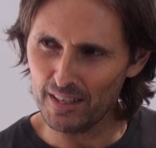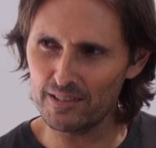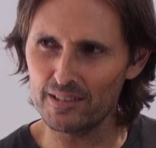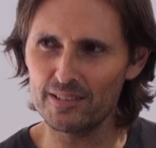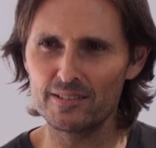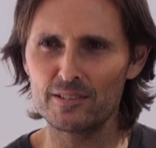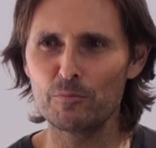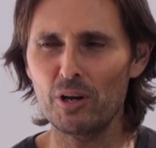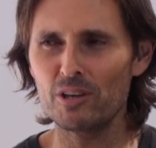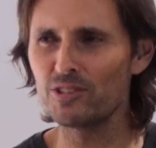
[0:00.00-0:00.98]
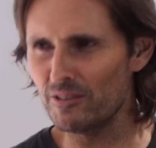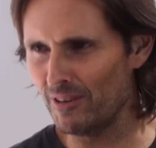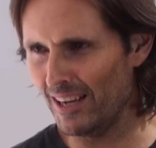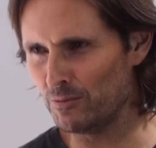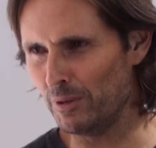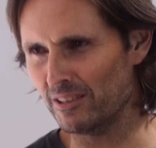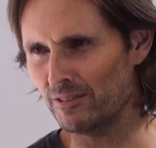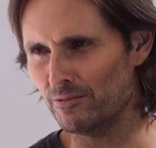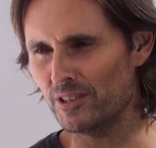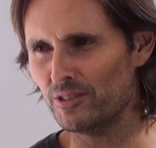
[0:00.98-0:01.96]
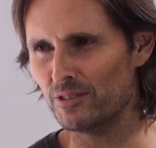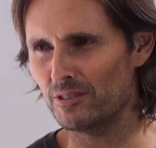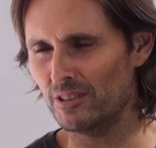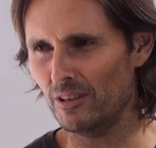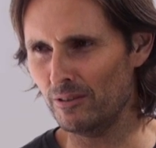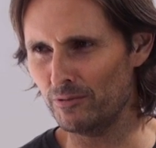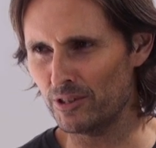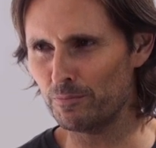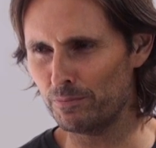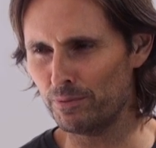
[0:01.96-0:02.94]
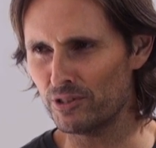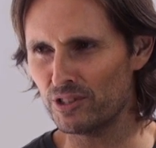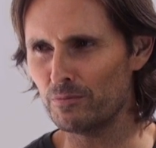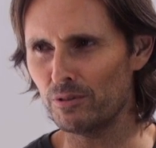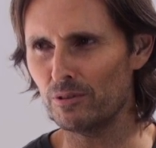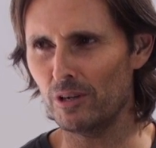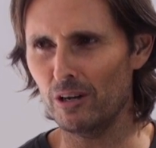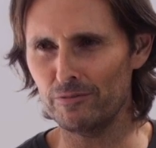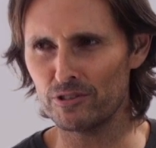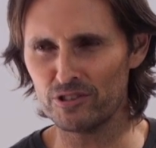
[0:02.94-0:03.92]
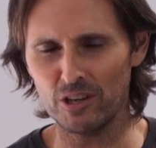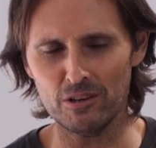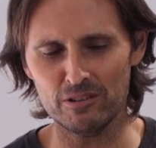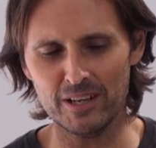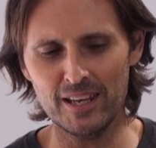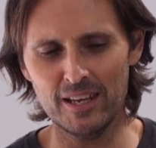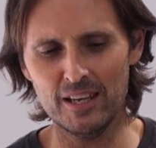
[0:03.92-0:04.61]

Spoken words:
So this is the positive aspect of this principle of the soul.